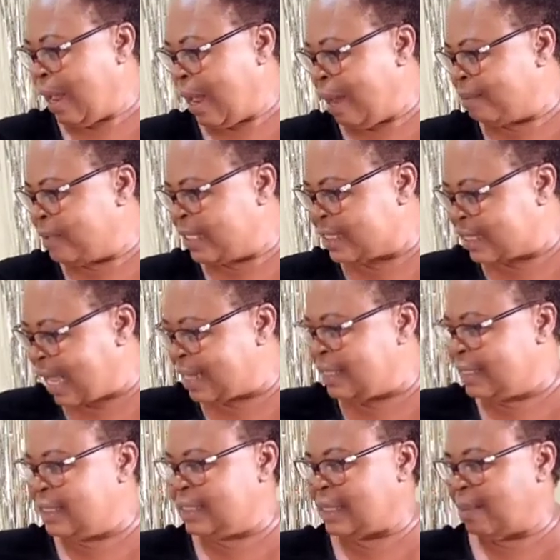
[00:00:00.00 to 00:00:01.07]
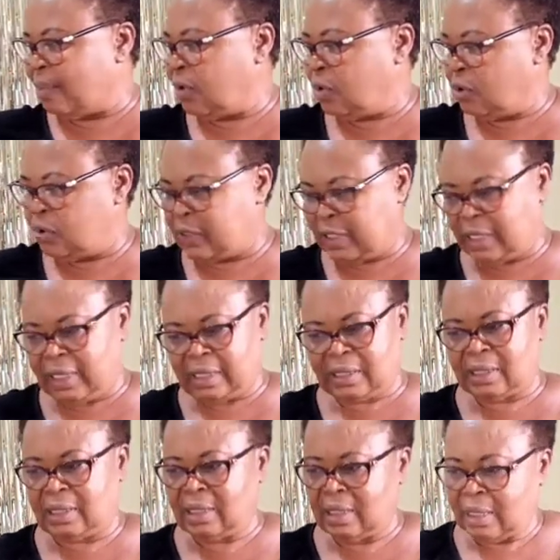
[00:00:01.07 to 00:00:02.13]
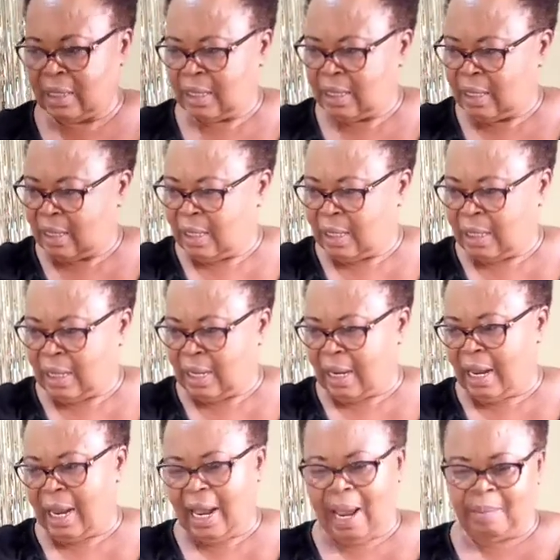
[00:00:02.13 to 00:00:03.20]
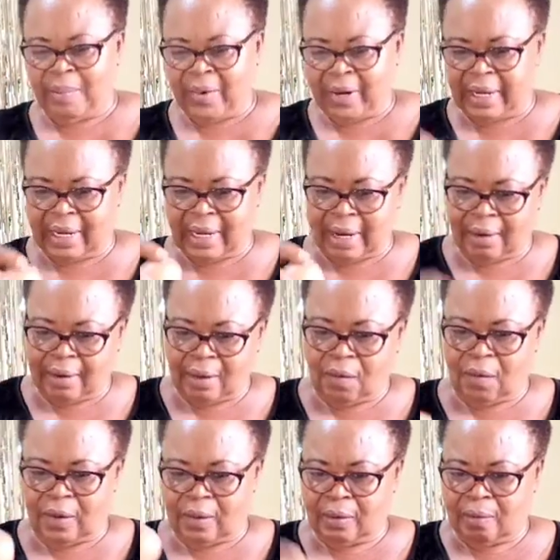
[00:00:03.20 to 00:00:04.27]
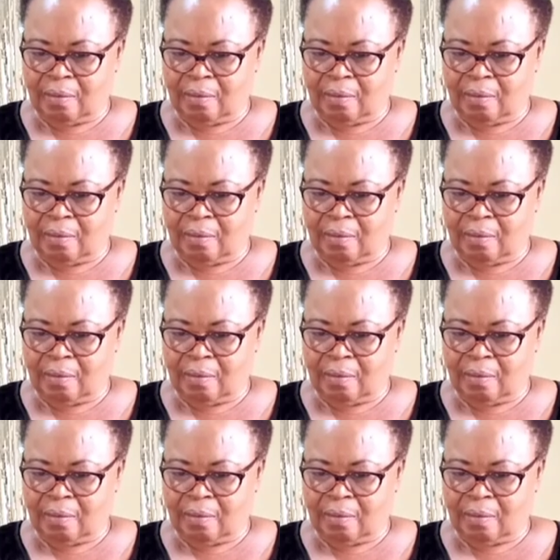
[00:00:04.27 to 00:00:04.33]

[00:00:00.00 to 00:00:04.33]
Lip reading: I'm discarding it. I'm not using it. I'm breaking another one.